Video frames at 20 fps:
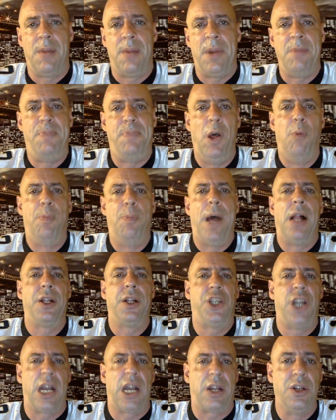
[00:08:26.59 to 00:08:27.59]
I mean, Bill
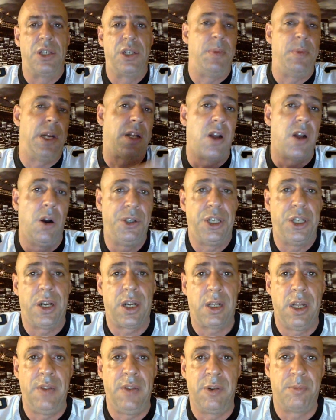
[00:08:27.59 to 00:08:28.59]
Belichick used to be the coach of the
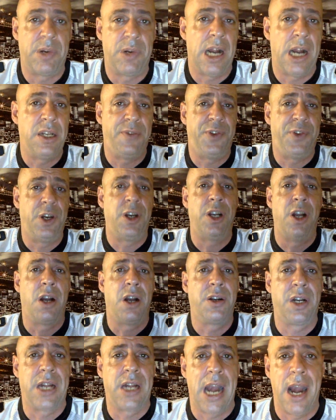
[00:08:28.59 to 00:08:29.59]
Cleveland Browns. If you're a
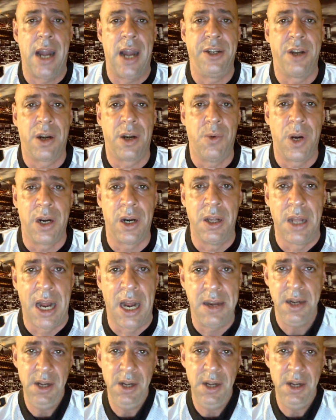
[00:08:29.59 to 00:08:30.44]
younger guy and you're unaware of that,